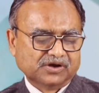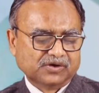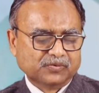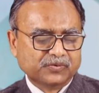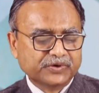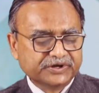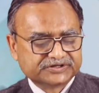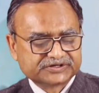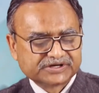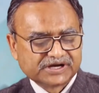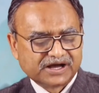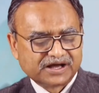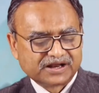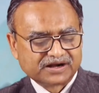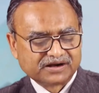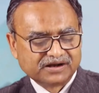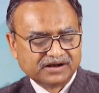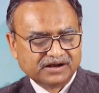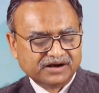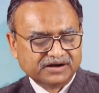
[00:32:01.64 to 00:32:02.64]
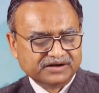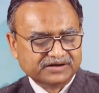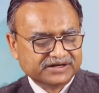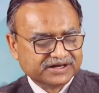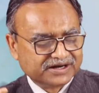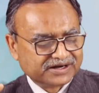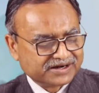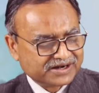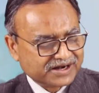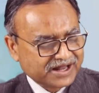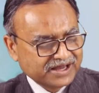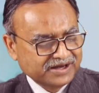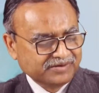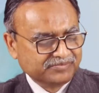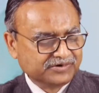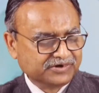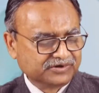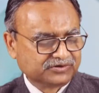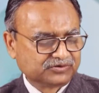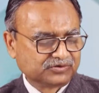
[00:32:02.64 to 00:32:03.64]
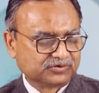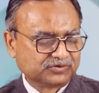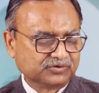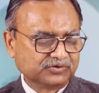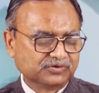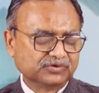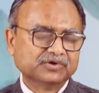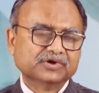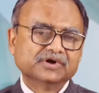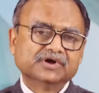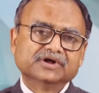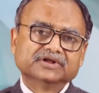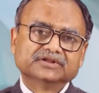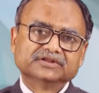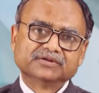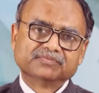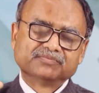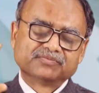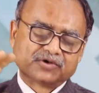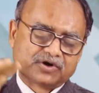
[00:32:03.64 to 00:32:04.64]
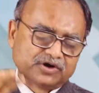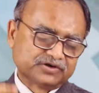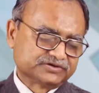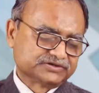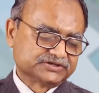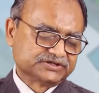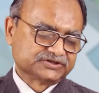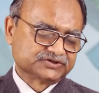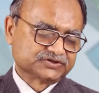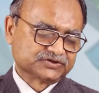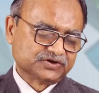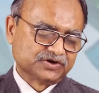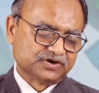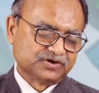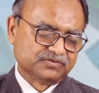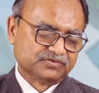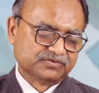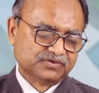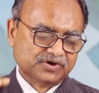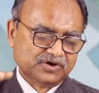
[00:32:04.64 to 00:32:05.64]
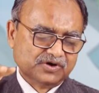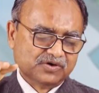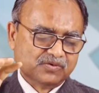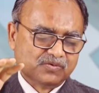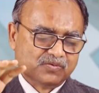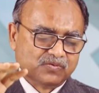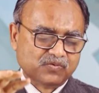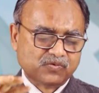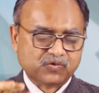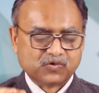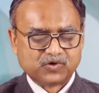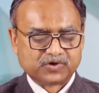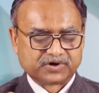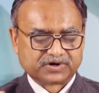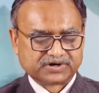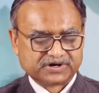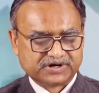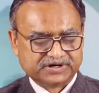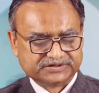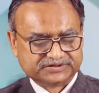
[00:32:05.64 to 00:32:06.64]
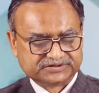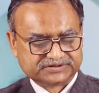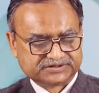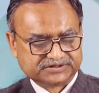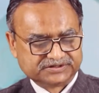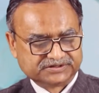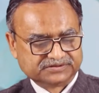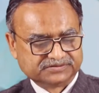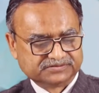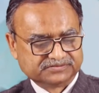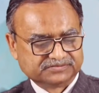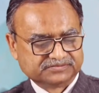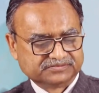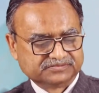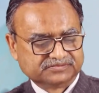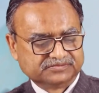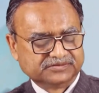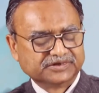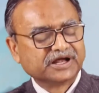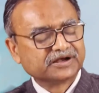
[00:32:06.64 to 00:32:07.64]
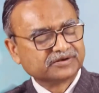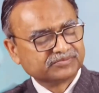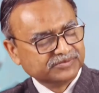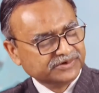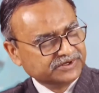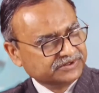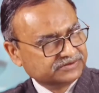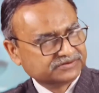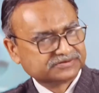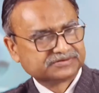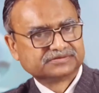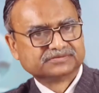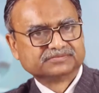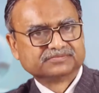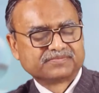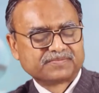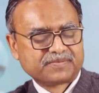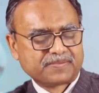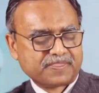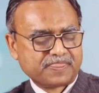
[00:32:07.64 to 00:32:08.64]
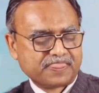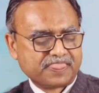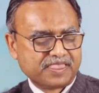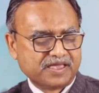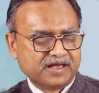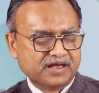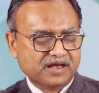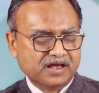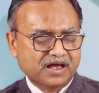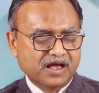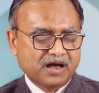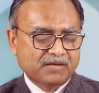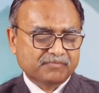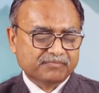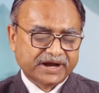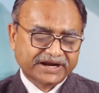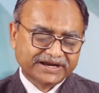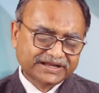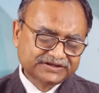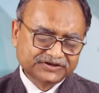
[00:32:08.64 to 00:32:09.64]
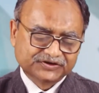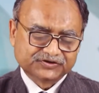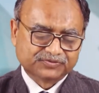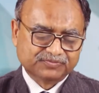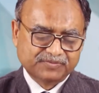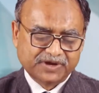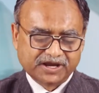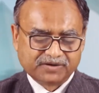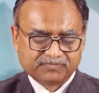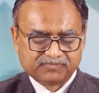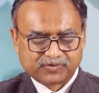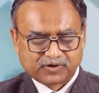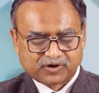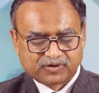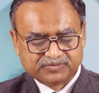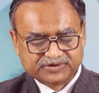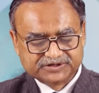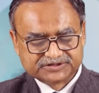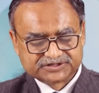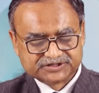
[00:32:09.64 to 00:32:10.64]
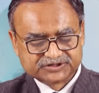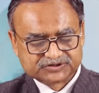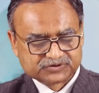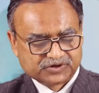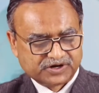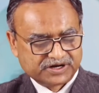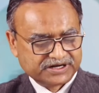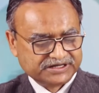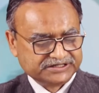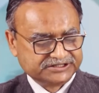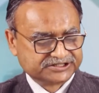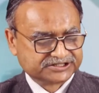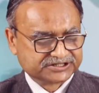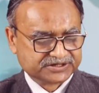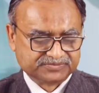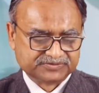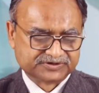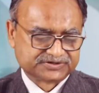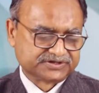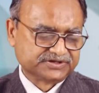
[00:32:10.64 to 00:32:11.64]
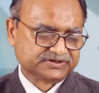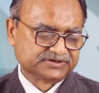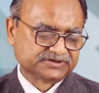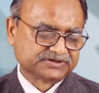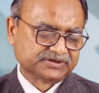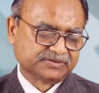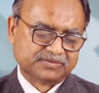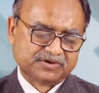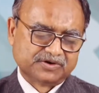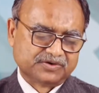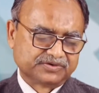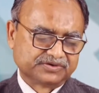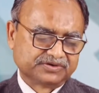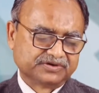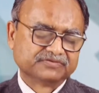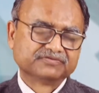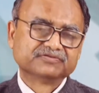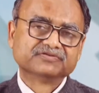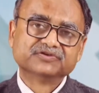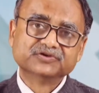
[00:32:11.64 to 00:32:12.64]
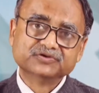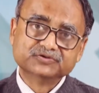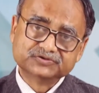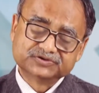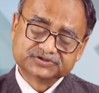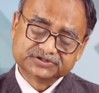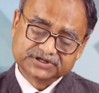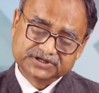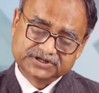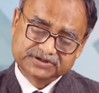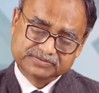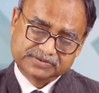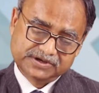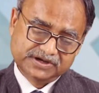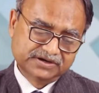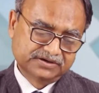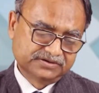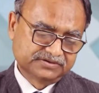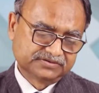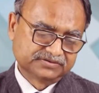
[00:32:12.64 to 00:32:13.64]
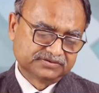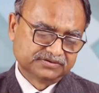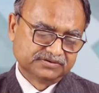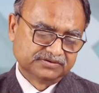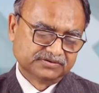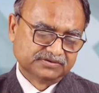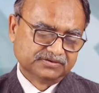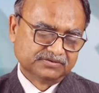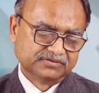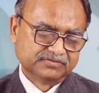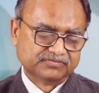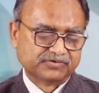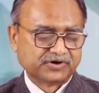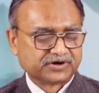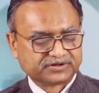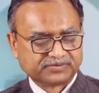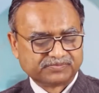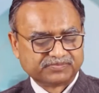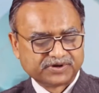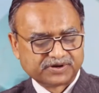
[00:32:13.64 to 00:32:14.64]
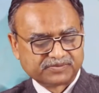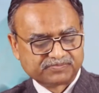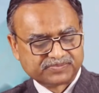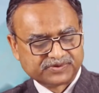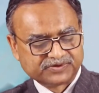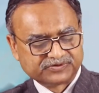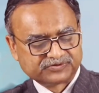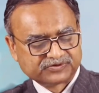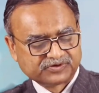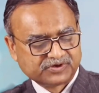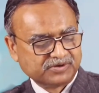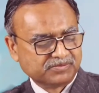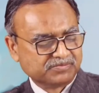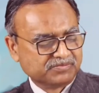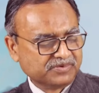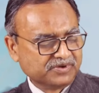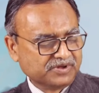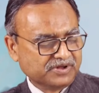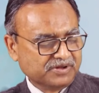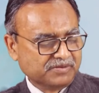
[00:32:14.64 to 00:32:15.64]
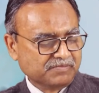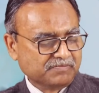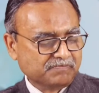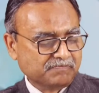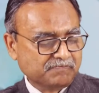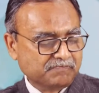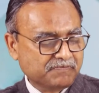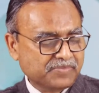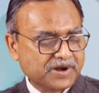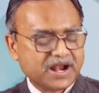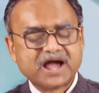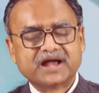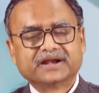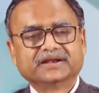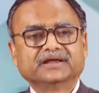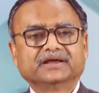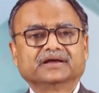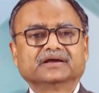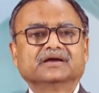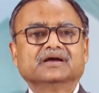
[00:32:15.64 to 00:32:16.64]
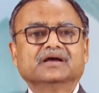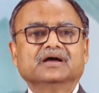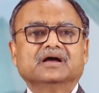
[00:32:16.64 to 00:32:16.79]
which are derived through the process of forecasting. That means managers make promises or assumptions about the future events for the purpose of planning.